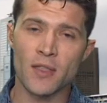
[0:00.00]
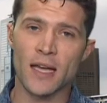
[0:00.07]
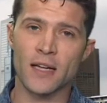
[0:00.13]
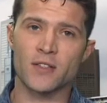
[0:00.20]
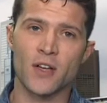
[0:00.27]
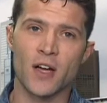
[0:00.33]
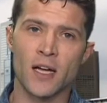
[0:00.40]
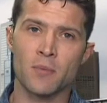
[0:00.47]

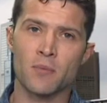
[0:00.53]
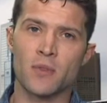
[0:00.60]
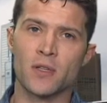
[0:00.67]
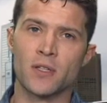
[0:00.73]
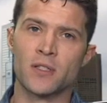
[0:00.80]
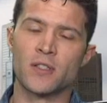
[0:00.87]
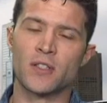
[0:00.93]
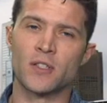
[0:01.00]
that time,
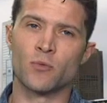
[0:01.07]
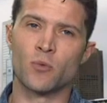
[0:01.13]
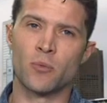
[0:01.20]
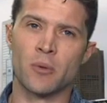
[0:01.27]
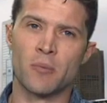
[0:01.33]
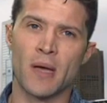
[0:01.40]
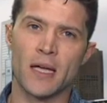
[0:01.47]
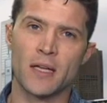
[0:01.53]
the decision will
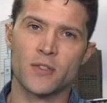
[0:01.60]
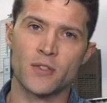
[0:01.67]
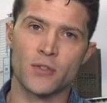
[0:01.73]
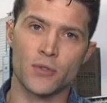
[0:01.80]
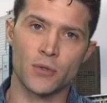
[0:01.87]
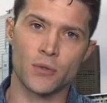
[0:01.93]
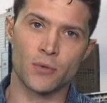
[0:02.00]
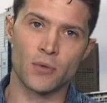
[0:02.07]
be made
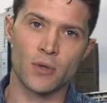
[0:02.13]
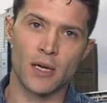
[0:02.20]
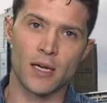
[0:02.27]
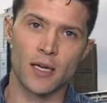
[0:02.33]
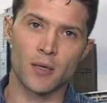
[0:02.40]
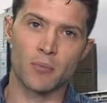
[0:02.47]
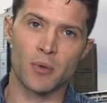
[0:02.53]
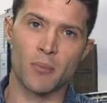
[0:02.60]
to
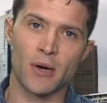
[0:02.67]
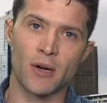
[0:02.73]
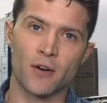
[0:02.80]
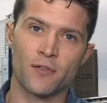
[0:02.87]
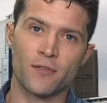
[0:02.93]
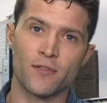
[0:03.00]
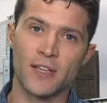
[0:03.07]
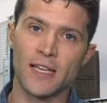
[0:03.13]

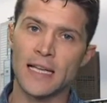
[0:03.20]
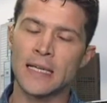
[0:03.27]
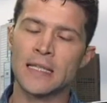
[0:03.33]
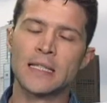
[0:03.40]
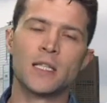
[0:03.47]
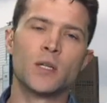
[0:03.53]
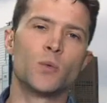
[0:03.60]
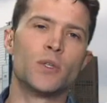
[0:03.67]
prepare Philae,
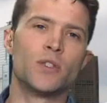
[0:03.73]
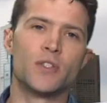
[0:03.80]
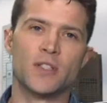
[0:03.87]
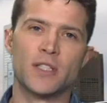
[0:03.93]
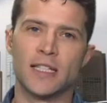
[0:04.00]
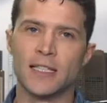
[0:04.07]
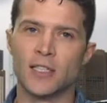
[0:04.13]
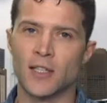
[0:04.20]
which
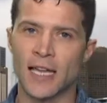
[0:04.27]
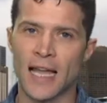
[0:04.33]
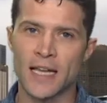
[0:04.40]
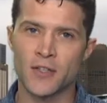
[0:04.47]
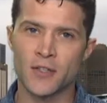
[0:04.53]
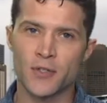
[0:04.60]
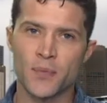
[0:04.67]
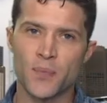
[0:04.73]
is the little
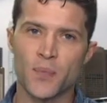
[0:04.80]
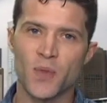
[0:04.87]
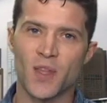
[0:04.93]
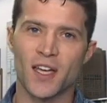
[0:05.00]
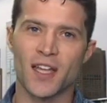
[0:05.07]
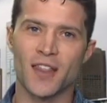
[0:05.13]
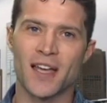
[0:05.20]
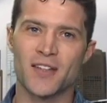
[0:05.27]
lander,
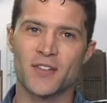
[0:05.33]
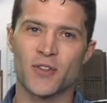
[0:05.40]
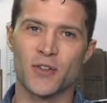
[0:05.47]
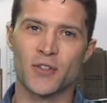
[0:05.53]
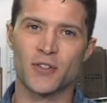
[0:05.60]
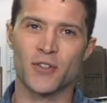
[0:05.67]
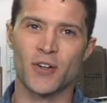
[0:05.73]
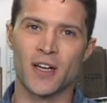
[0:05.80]
and that's
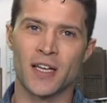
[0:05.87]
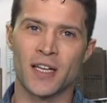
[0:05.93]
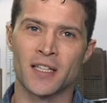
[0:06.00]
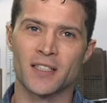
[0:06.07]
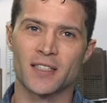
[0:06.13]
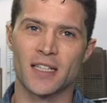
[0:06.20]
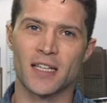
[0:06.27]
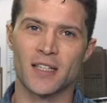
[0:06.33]
going to
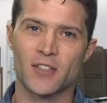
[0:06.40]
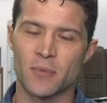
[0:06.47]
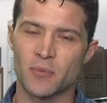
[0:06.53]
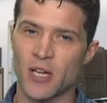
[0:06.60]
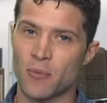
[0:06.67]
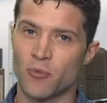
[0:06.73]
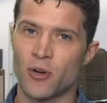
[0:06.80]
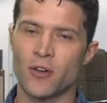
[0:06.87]
try
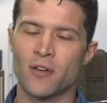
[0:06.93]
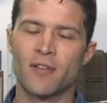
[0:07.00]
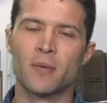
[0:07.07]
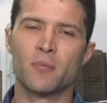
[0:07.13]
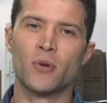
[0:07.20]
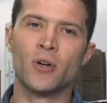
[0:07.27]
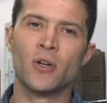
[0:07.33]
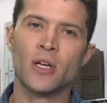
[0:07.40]
sometime around
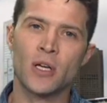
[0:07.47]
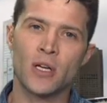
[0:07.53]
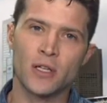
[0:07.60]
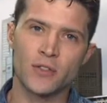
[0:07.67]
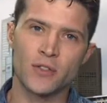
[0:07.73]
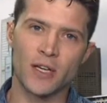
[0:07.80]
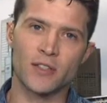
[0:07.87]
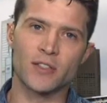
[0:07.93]
November
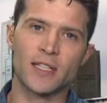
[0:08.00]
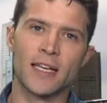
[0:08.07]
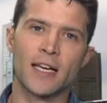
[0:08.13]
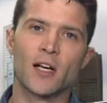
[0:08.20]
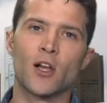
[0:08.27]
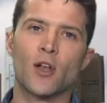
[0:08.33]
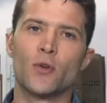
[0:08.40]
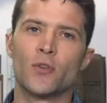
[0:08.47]
to actually
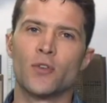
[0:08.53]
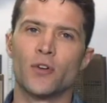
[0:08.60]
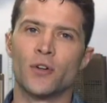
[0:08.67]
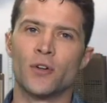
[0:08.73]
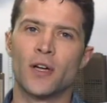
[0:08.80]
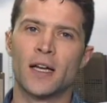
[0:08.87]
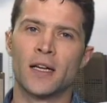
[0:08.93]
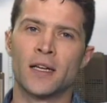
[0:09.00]
get
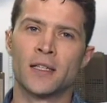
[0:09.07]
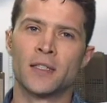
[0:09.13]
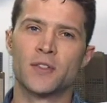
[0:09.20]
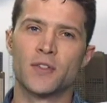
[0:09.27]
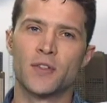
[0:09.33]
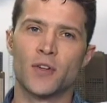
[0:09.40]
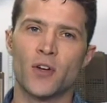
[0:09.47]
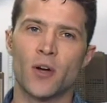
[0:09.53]
closer
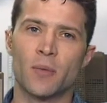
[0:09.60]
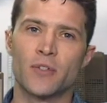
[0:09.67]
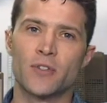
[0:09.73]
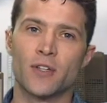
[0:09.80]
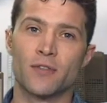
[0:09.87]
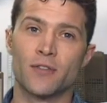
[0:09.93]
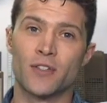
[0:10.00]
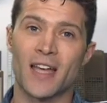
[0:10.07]
to the comet's
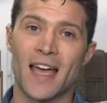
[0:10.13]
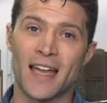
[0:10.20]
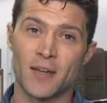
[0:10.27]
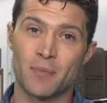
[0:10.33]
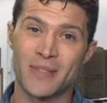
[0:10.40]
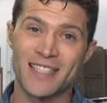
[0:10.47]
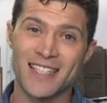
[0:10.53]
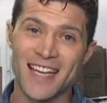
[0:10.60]
surface
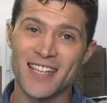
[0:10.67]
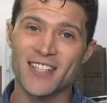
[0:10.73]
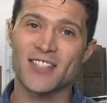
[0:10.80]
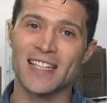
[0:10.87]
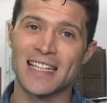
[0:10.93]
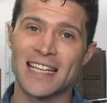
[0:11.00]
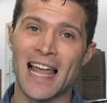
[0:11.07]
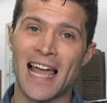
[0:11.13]
and
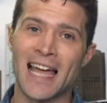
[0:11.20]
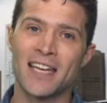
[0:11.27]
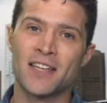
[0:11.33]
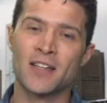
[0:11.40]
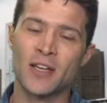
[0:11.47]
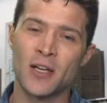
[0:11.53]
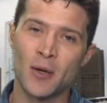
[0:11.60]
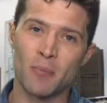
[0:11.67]
potentially
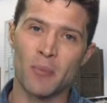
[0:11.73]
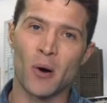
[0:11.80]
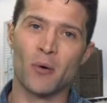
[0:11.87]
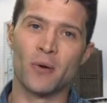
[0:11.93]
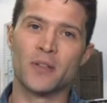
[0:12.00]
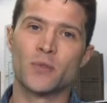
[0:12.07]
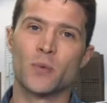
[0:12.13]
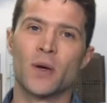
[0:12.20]
land,
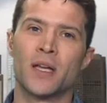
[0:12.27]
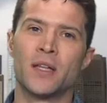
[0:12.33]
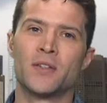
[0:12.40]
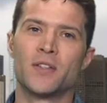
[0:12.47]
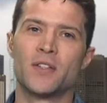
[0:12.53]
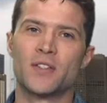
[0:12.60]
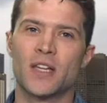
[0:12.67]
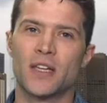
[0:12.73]
burrow its way
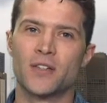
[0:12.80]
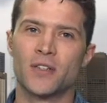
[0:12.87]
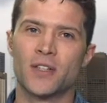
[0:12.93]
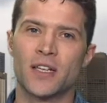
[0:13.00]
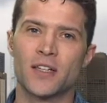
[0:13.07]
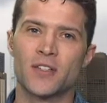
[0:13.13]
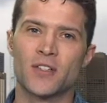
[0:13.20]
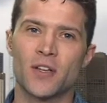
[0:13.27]
into the center
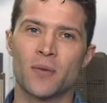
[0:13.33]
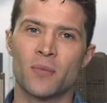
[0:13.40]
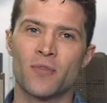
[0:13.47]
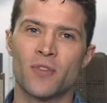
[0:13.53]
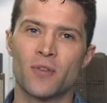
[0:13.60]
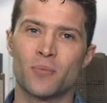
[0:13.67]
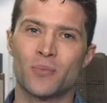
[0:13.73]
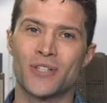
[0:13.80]
and get some
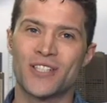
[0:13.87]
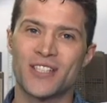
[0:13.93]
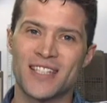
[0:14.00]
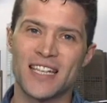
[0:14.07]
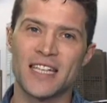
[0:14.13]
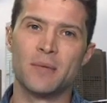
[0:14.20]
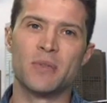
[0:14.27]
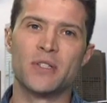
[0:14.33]
of the
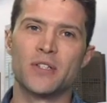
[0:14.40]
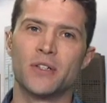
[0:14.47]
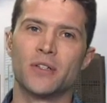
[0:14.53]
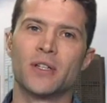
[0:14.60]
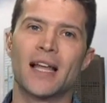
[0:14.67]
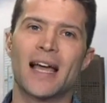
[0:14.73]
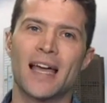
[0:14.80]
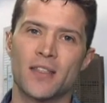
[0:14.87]
pristine
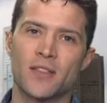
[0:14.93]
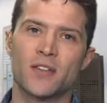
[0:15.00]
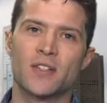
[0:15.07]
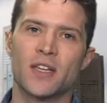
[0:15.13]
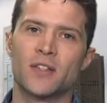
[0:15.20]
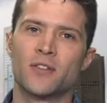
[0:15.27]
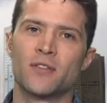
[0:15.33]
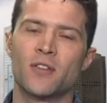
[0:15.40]
material at the
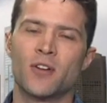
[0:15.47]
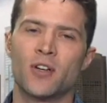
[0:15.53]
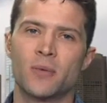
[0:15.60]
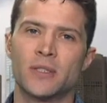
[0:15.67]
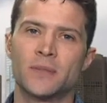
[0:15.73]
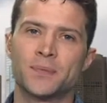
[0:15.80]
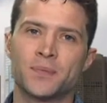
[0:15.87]
center of the comet.